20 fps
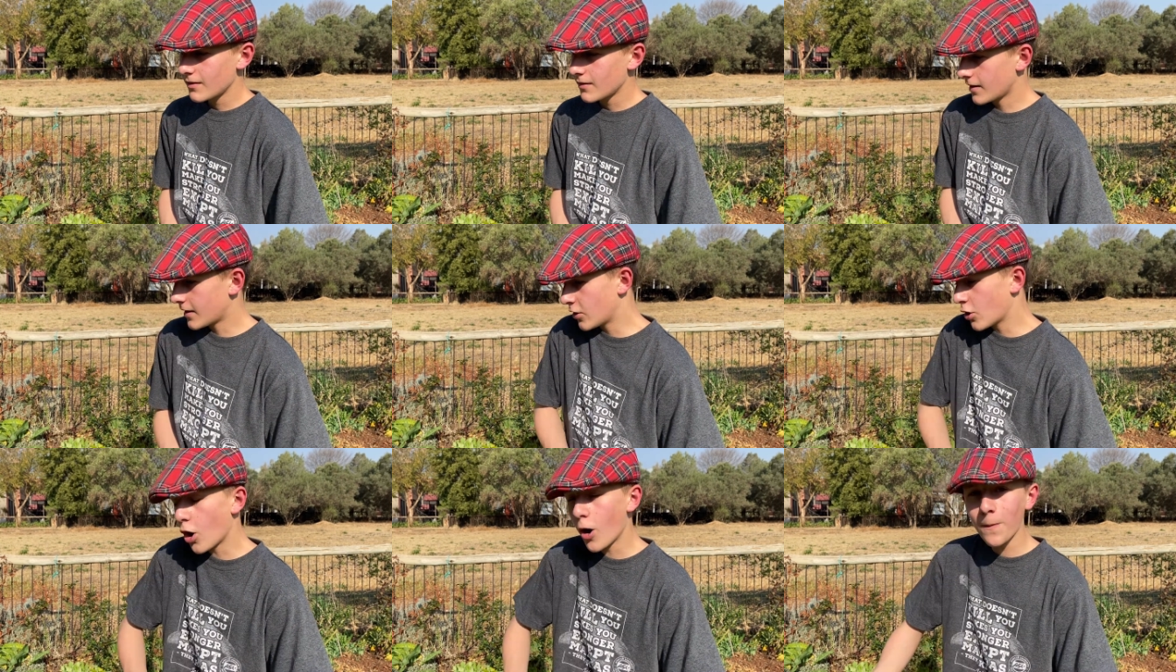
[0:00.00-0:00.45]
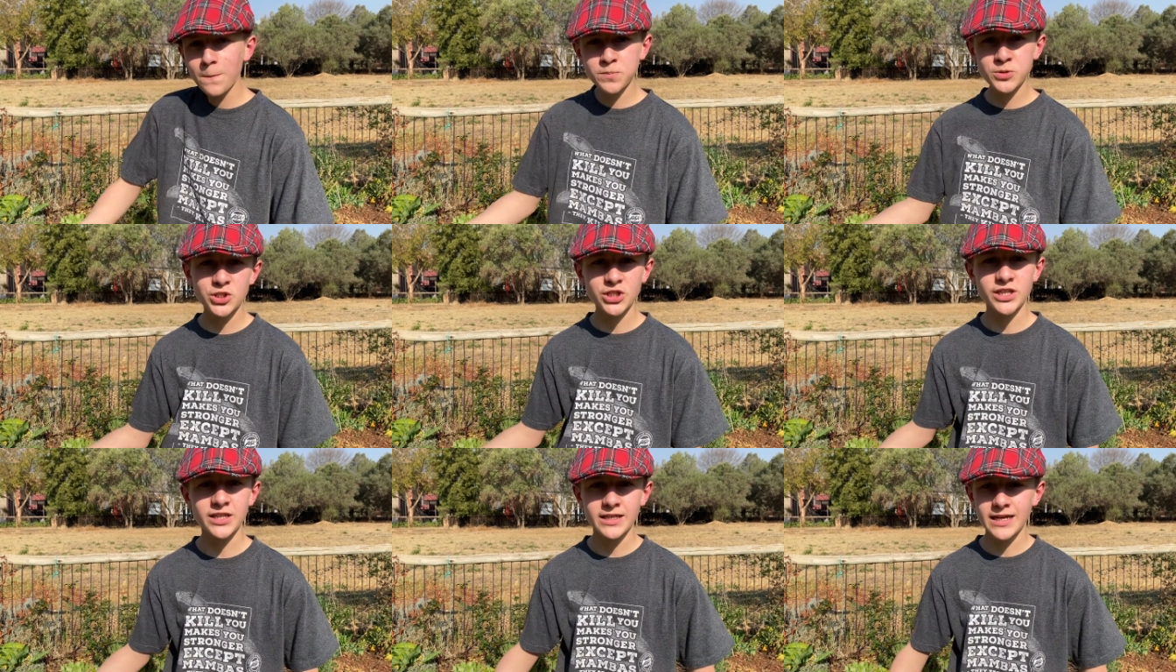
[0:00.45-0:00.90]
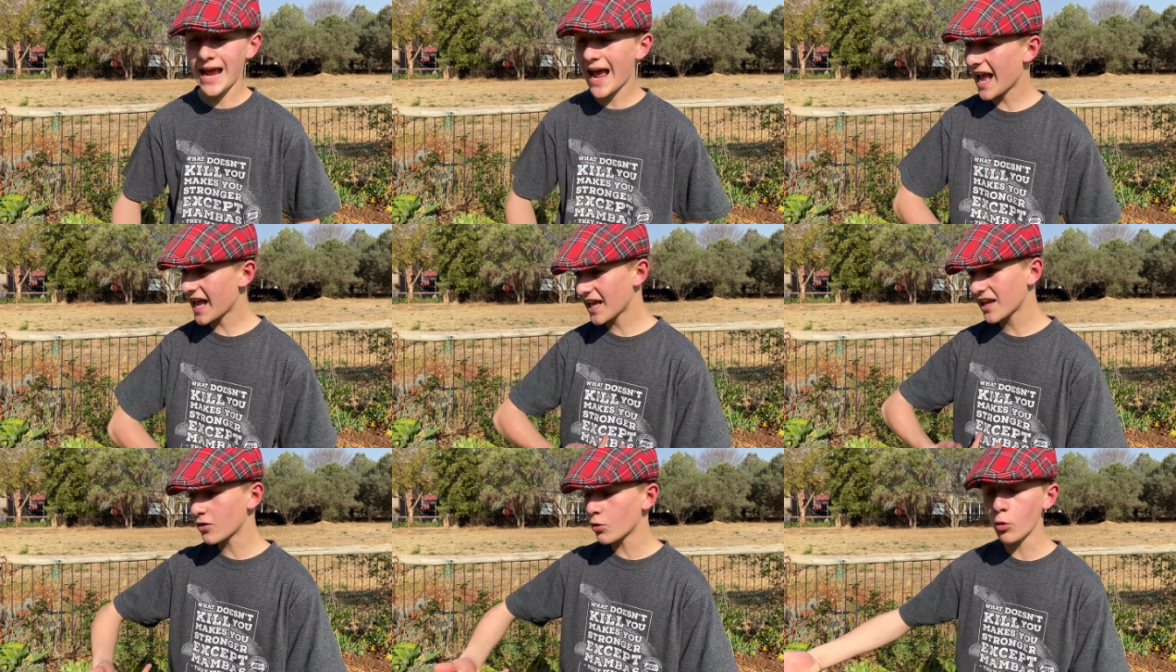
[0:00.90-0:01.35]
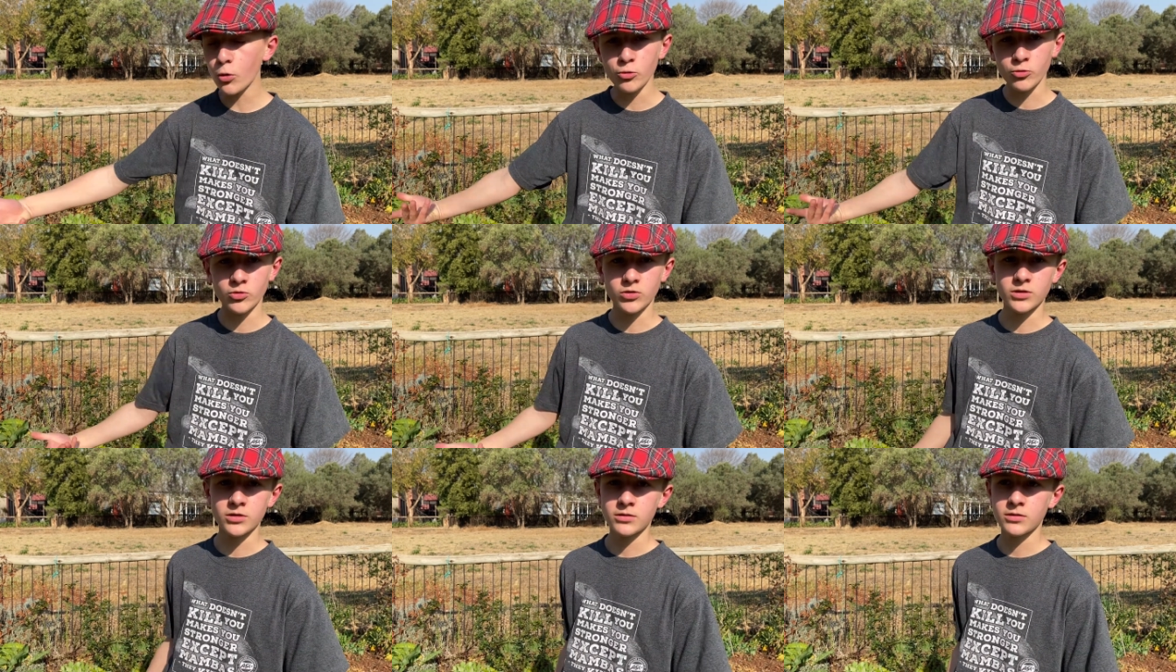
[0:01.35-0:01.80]
an option at
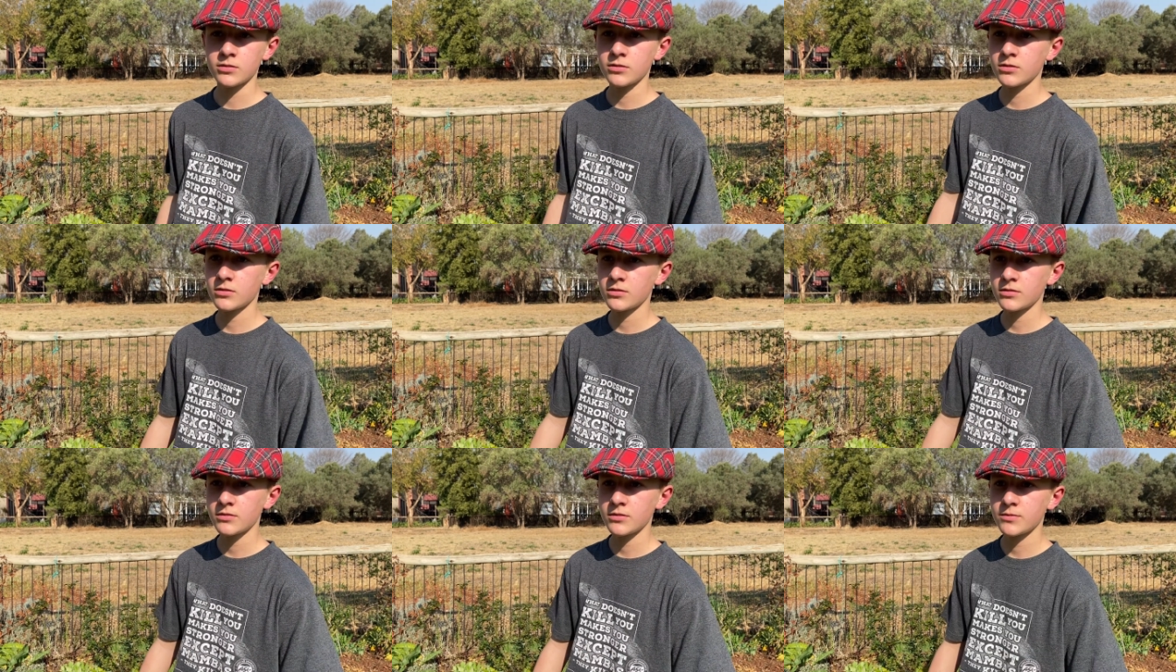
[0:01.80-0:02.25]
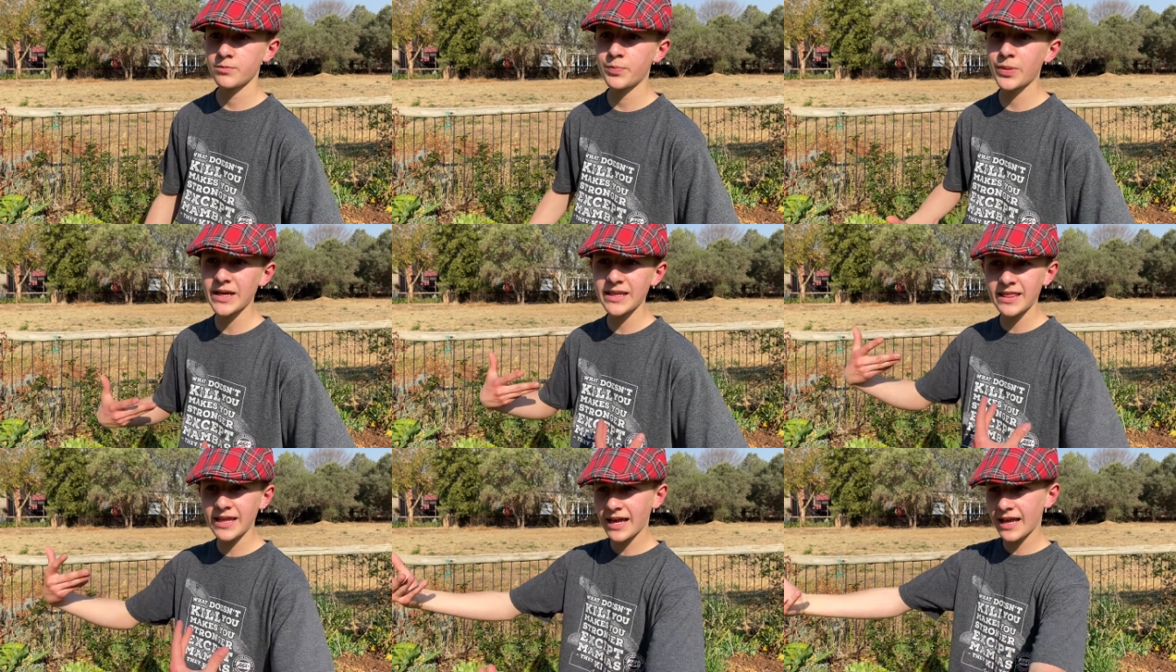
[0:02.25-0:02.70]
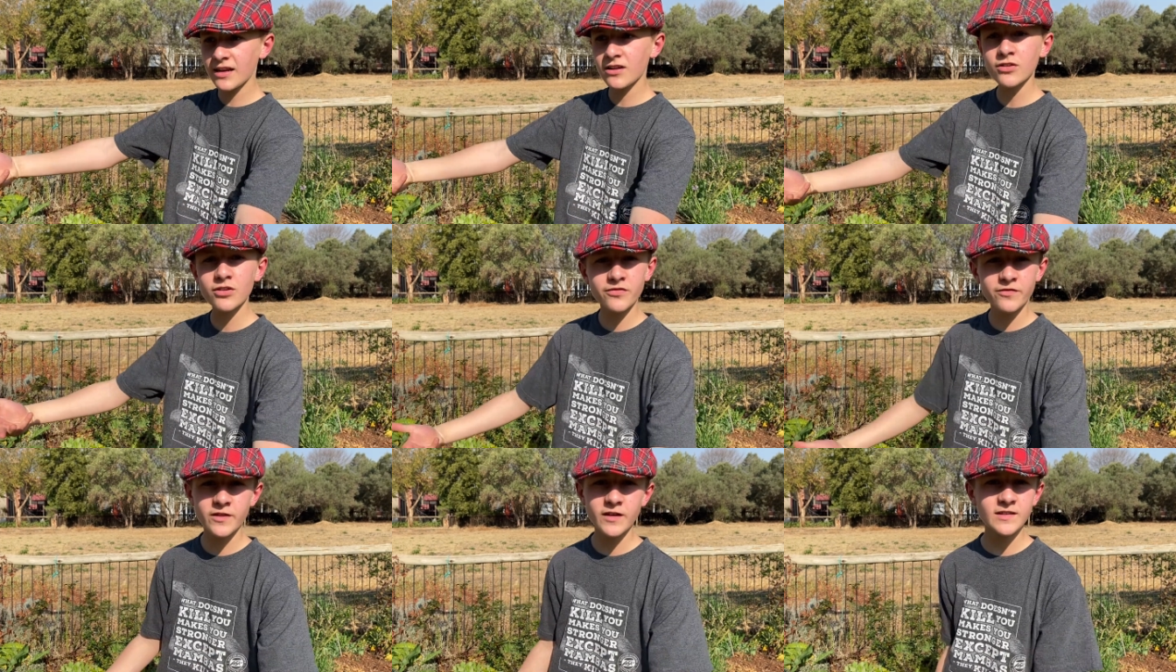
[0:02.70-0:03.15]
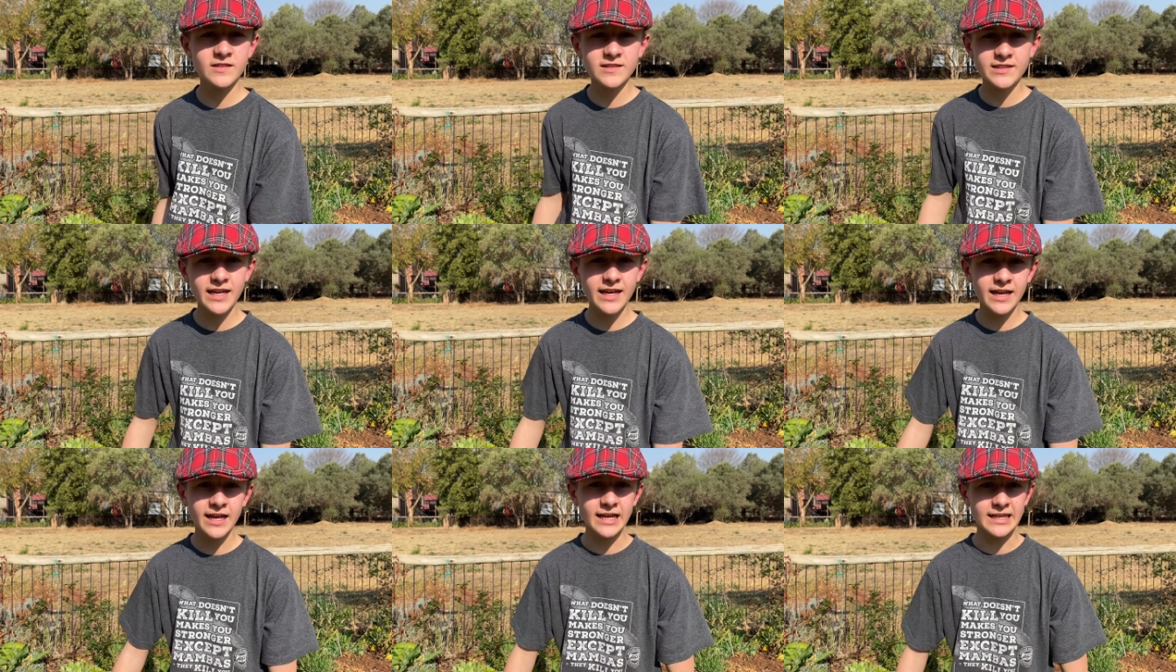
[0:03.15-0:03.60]
all by the end of this
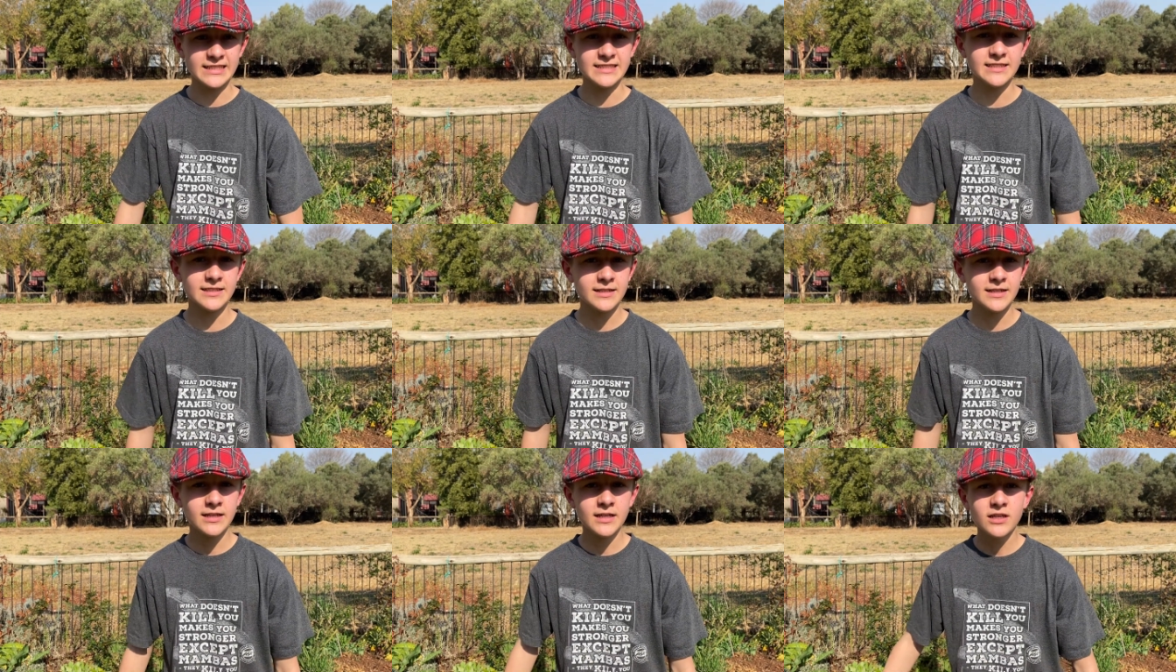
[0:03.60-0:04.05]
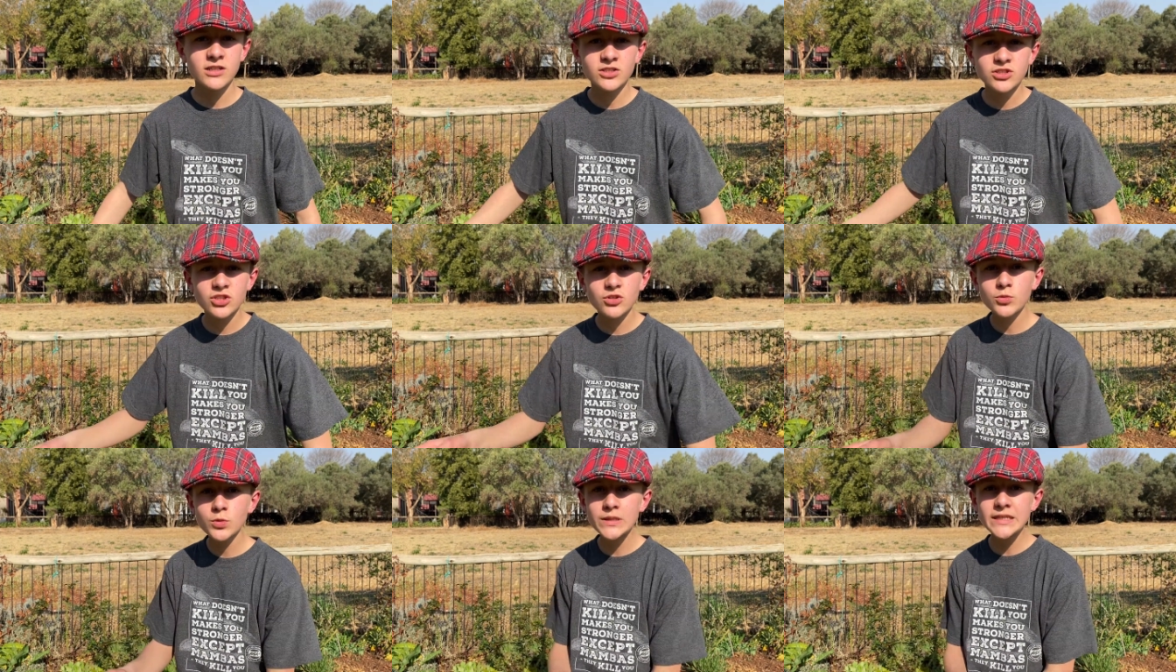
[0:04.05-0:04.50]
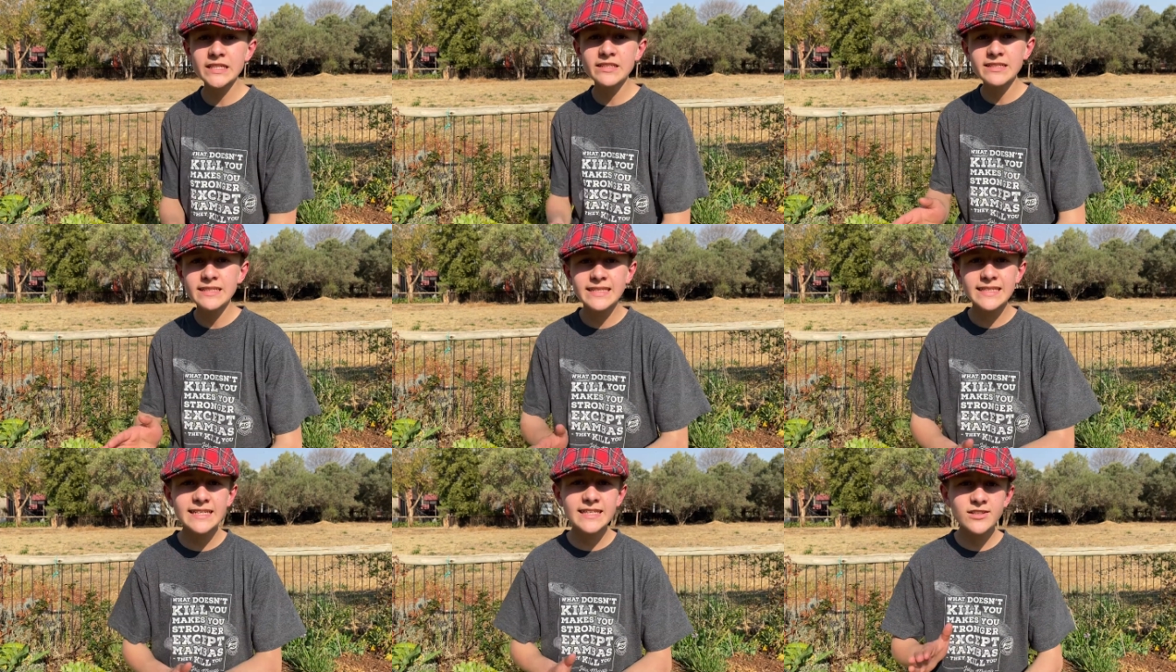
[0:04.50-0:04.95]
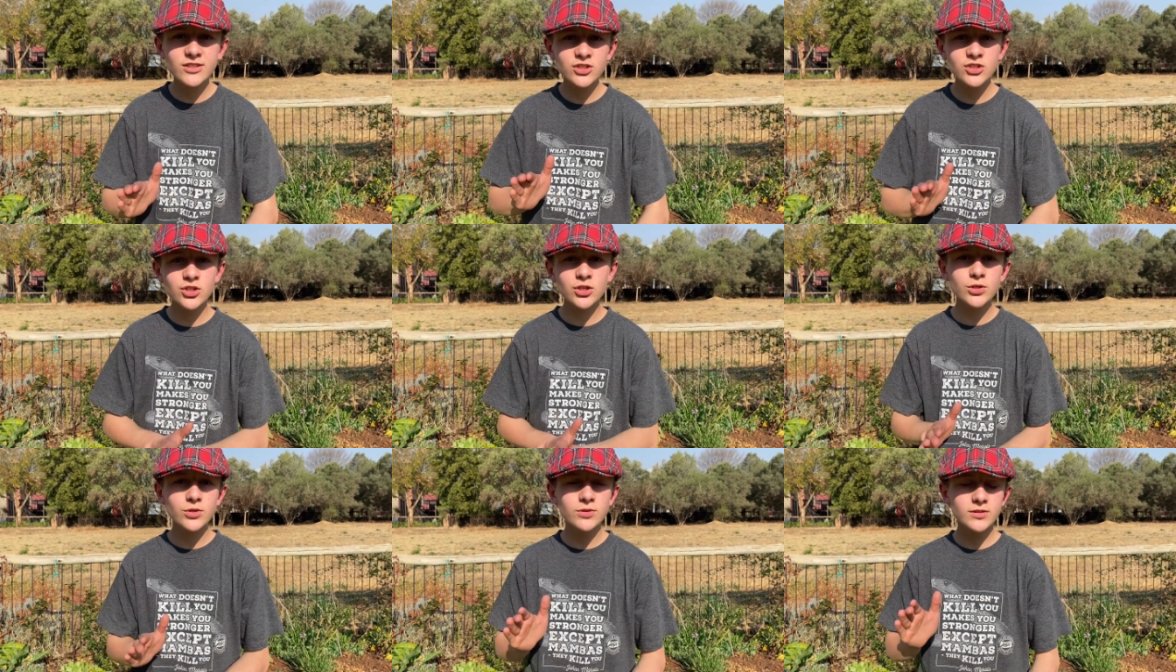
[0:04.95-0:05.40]
decade. So we need
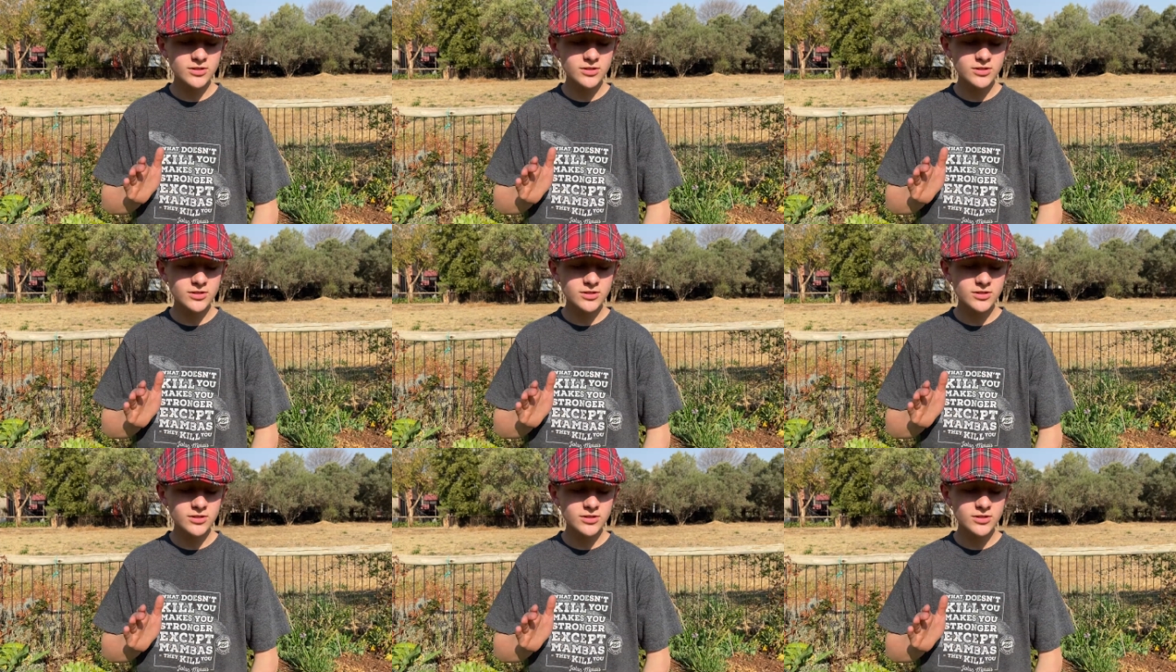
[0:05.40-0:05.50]
to